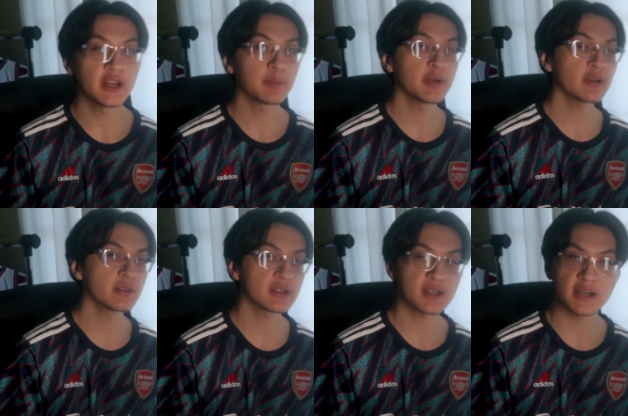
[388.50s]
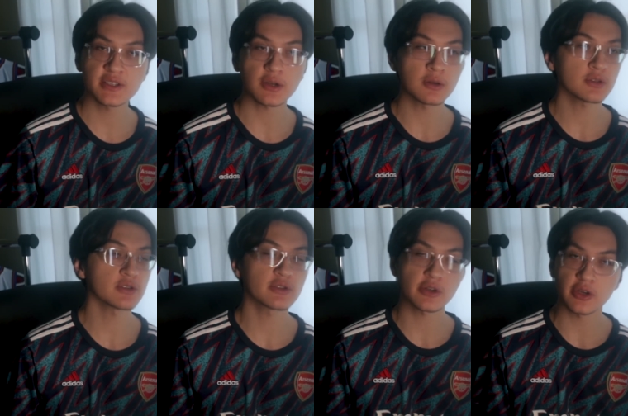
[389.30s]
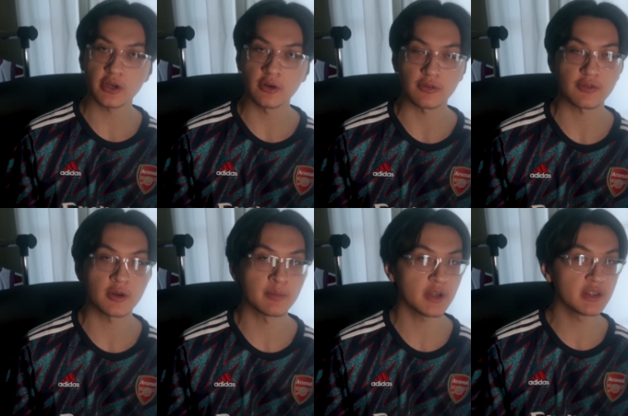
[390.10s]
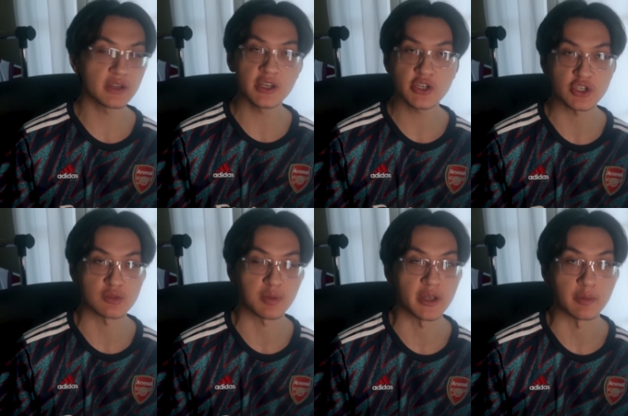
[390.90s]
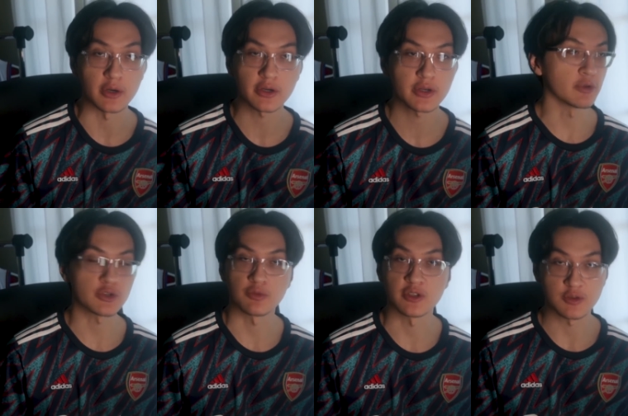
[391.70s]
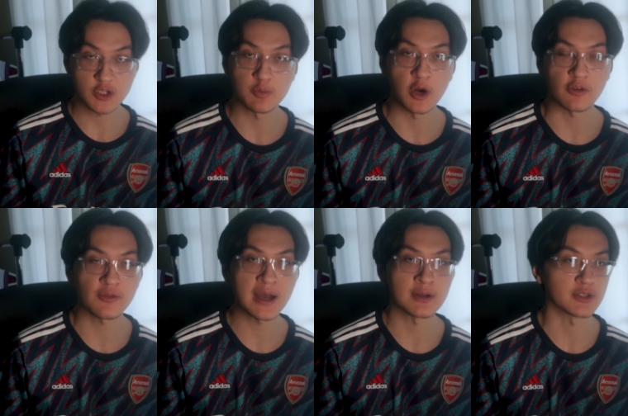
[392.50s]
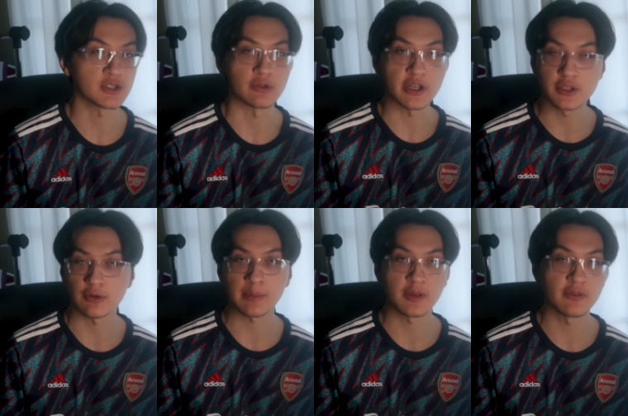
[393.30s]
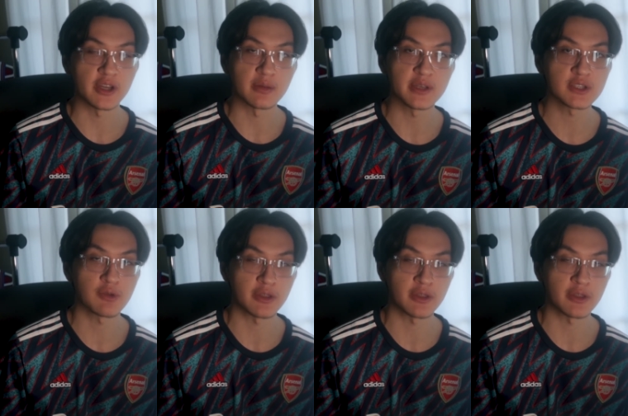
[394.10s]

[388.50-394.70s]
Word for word: It appeared the Thais also took a note from Indonesia's playbook, which was smart fouls to interrupt the Vietnamese